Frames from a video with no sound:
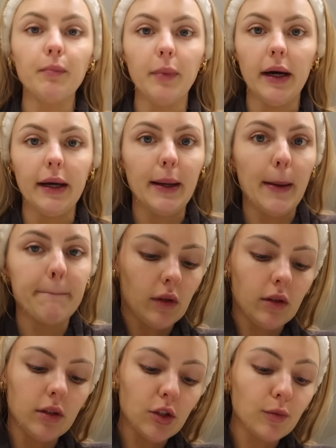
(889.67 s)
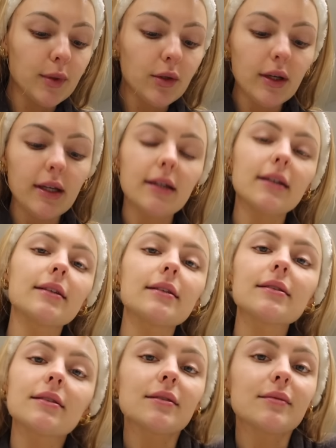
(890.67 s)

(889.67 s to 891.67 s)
but your beauty is